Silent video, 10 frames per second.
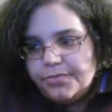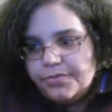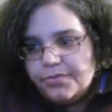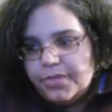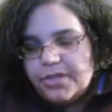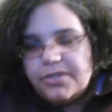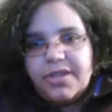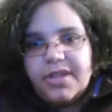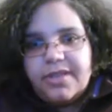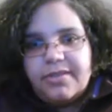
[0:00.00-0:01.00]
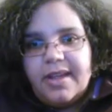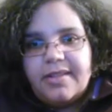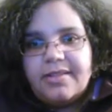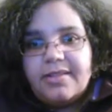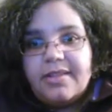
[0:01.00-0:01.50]
Ninja
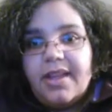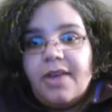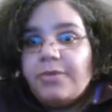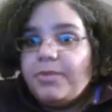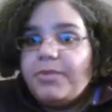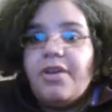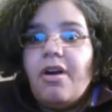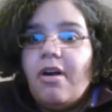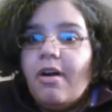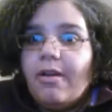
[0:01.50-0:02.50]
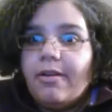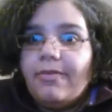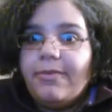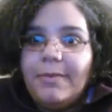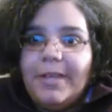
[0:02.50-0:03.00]
Assassin. That one was hard
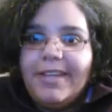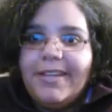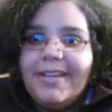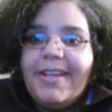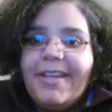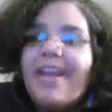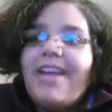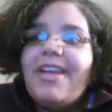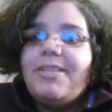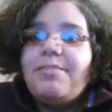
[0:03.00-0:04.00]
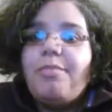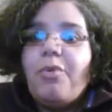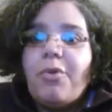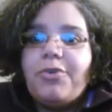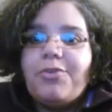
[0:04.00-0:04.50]
for me. It
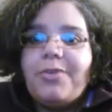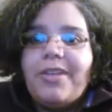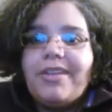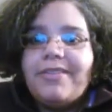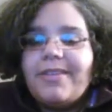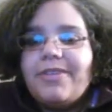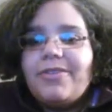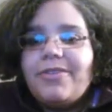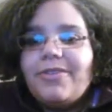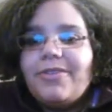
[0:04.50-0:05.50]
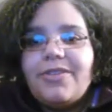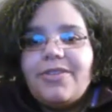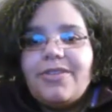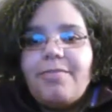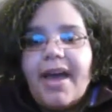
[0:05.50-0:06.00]
bored me because I couldn't
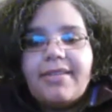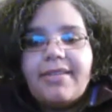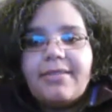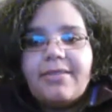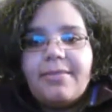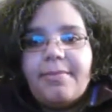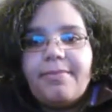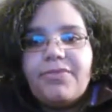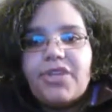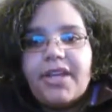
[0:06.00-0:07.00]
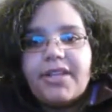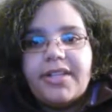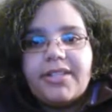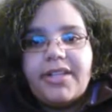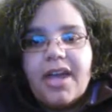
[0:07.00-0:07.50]
pass the
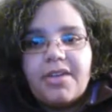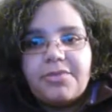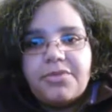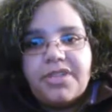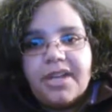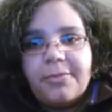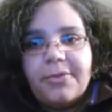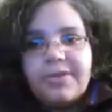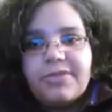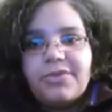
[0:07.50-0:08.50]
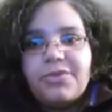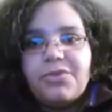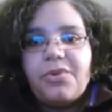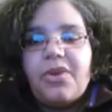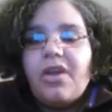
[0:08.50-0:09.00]
items checkpoints.
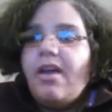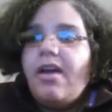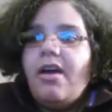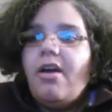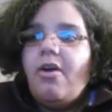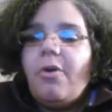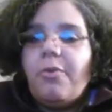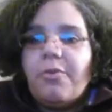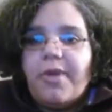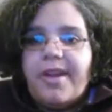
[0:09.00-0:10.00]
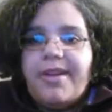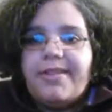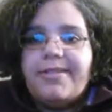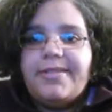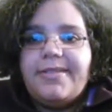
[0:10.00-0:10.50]
Those were
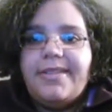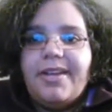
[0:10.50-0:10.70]
horrendous.